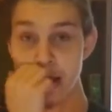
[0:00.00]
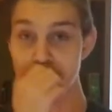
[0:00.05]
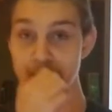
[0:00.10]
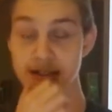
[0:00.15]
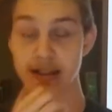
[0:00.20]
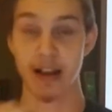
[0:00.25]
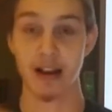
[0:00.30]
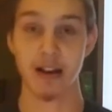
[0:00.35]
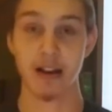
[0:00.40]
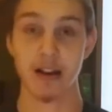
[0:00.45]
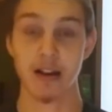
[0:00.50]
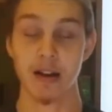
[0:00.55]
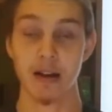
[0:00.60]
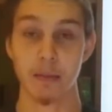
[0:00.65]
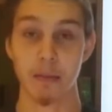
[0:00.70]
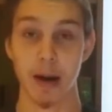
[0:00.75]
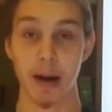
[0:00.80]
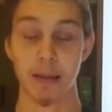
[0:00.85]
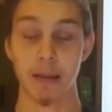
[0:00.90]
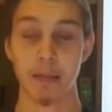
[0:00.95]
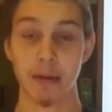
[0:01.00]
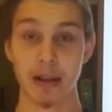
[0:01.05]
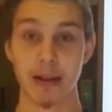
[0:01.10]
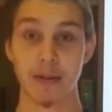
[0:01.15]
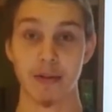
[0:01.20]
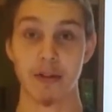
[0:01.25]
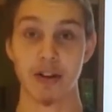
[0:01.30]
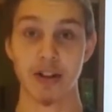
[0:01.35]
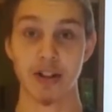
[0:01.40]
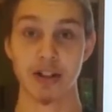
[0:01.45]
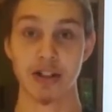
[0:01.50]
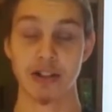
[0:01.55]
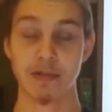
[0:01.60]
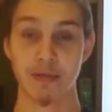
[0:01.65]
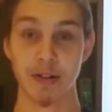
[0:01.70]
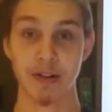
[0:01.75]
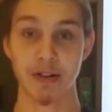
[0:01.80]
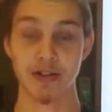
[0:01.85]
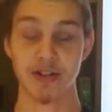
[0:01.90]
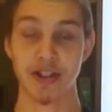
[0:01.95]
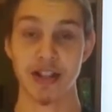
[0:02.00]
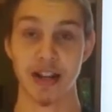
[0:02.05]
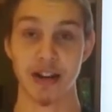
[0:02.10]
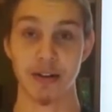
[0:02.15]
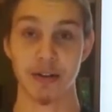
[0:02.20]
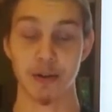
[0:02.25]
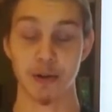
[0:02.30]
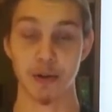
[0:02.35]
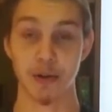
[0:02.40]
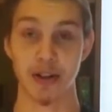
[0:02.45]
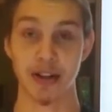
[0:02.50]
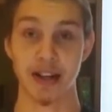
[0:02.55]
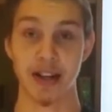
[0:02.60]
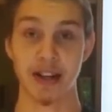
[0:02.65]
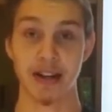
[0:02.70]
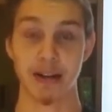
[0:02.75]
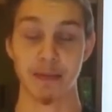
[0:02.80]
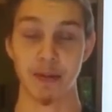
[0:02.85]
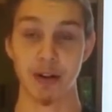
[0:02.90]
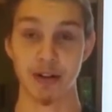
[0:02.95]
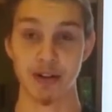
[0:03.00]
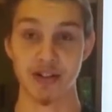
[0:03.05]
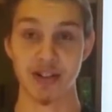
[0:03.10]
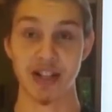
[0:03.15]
is that Bible-believing Christians, we don't seek an earthly kingdom, we don't